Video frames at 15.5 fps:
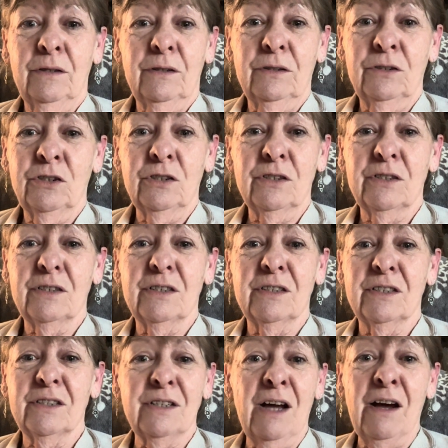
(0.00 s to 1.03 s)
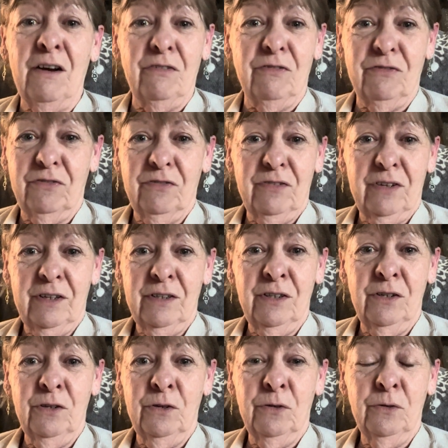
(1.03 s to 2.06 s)
just stuff,
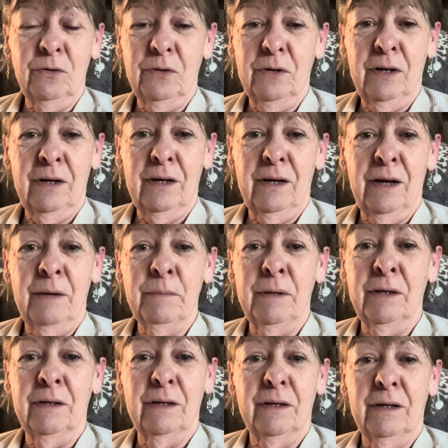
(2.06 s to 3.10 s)
I mean,